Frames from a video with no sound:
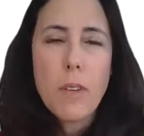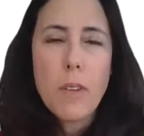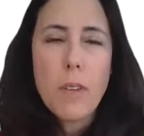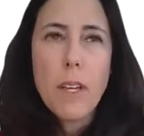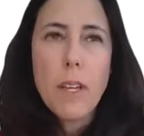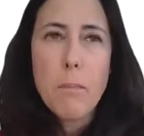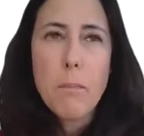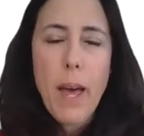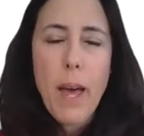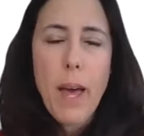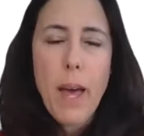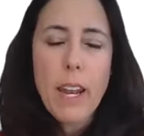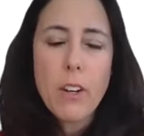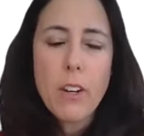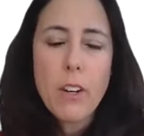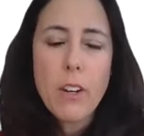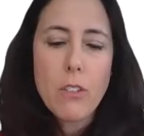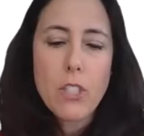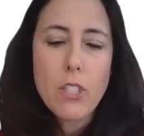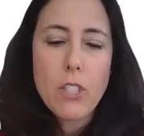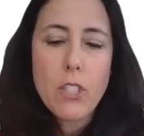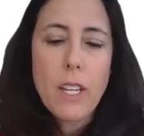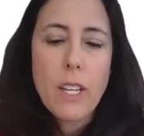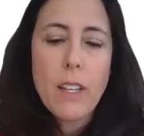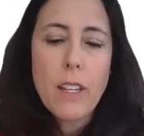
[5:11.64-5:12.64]

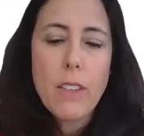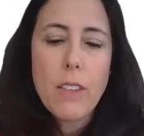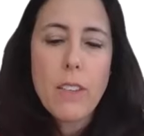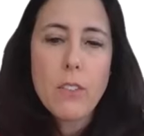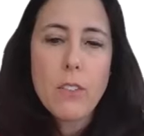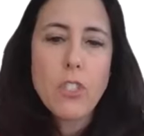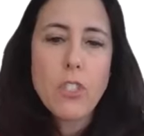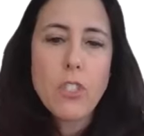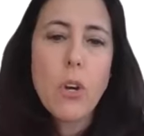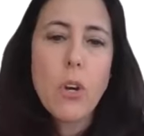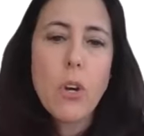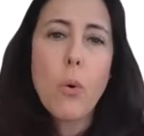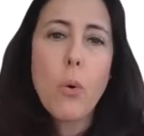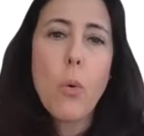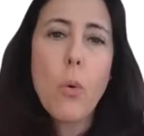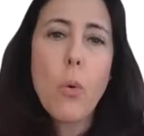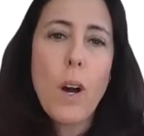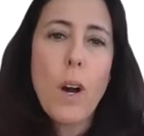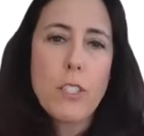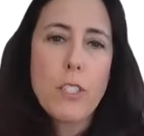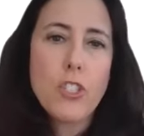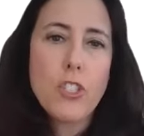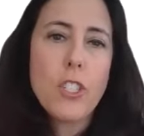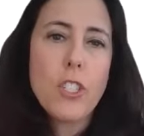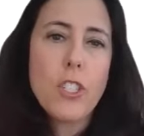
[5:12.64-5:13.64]
competitors, there's no
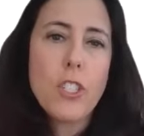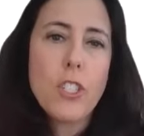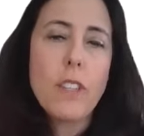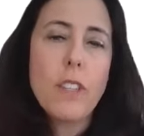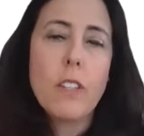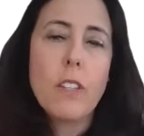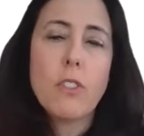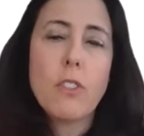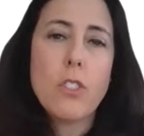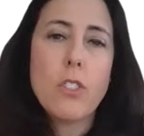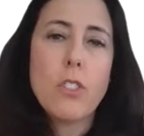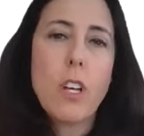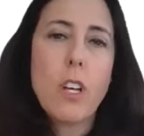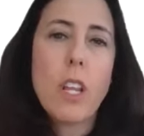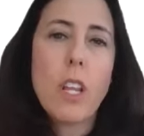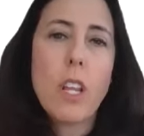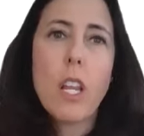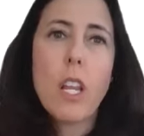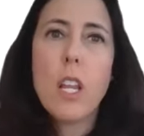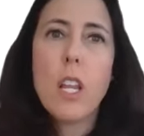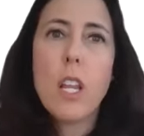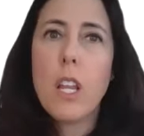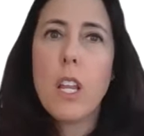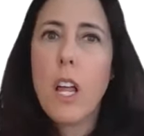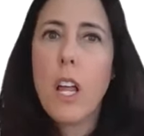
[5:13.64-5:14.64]
question there's a
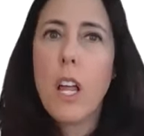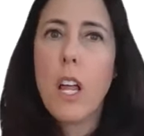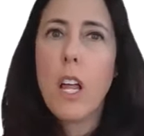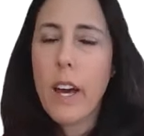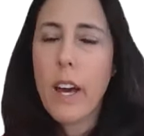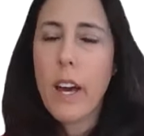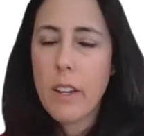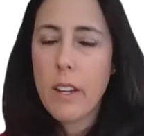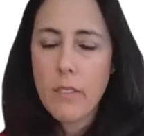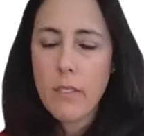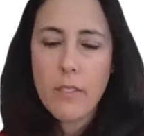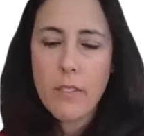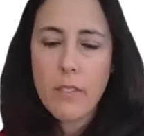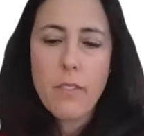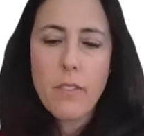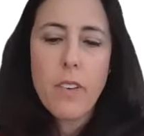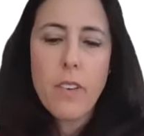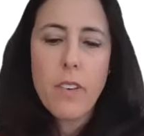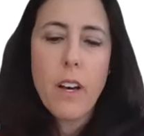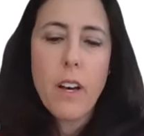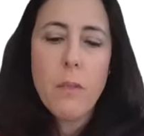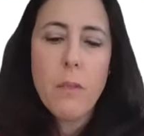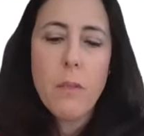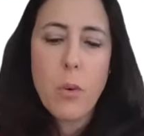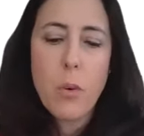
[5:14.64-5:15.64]
lot of
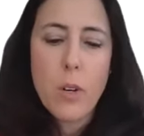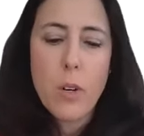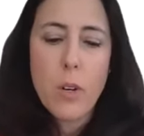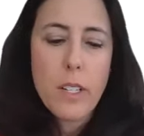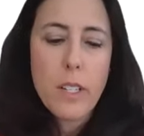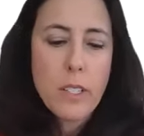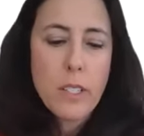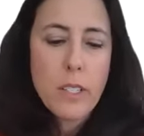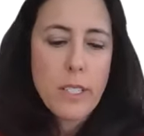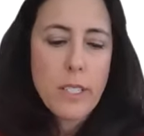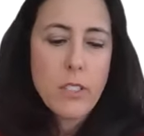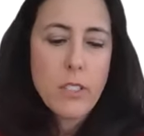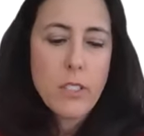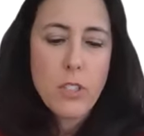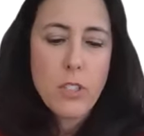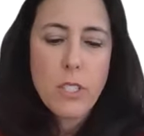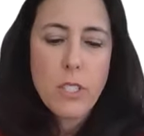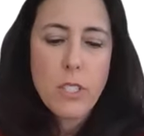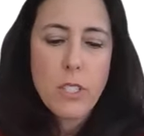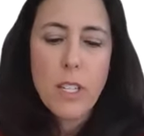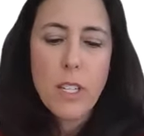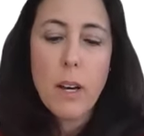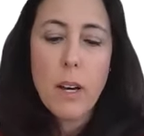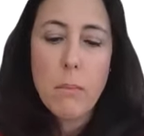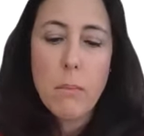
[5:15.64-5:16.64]
organizations
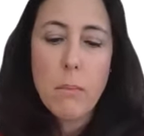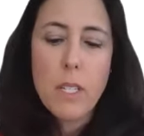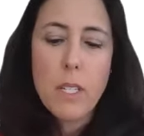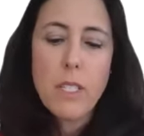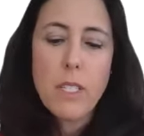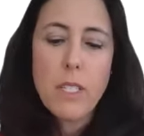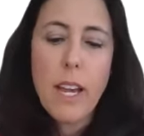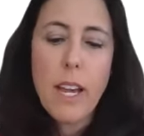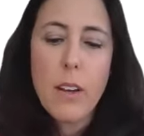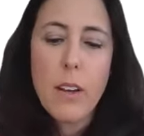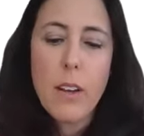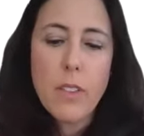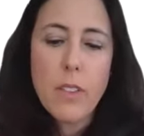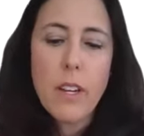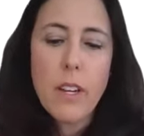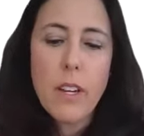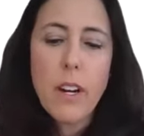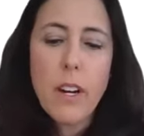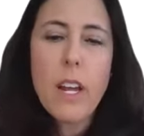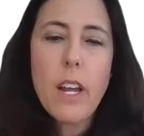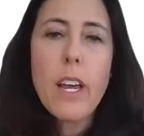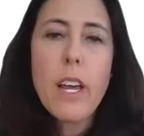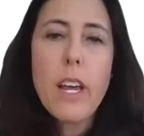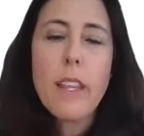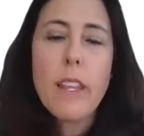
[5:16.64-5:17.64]
and companies out
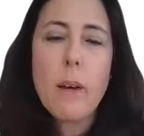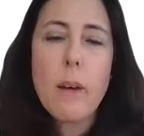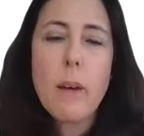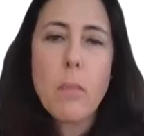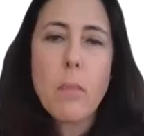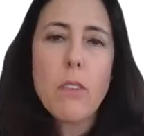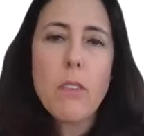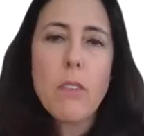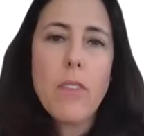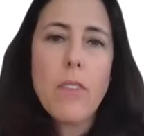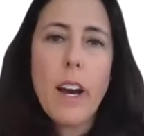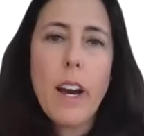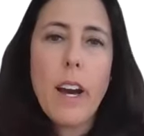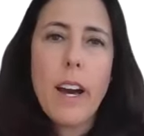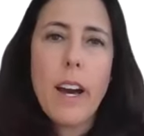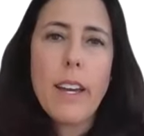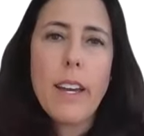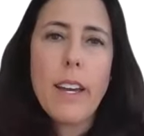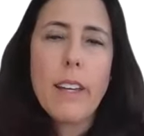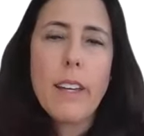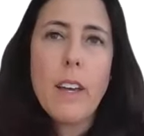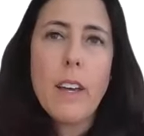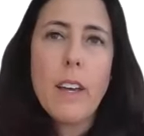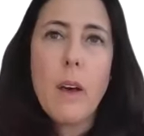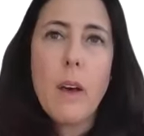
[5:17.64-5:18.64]
there that
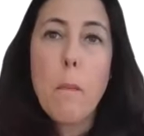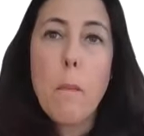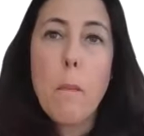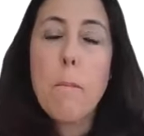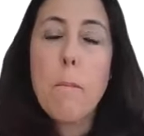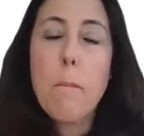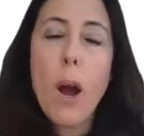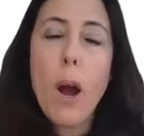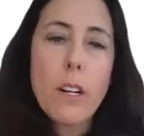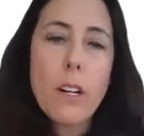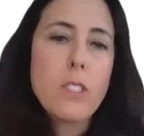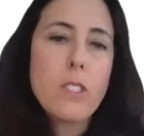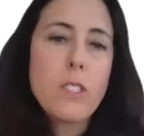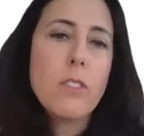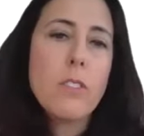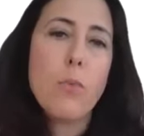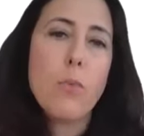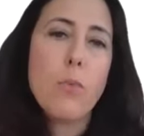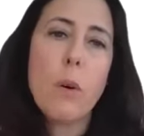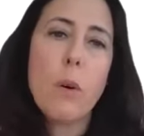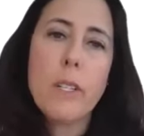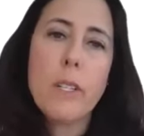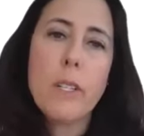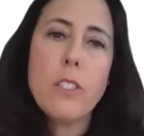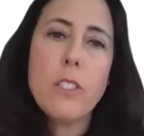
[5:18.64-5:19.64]
provide parts of
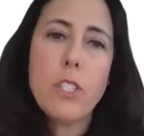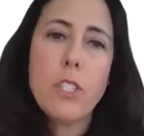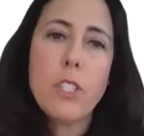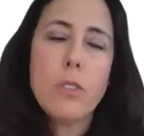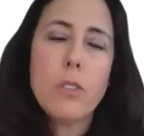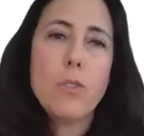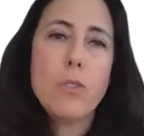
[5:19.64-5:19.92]
what we do.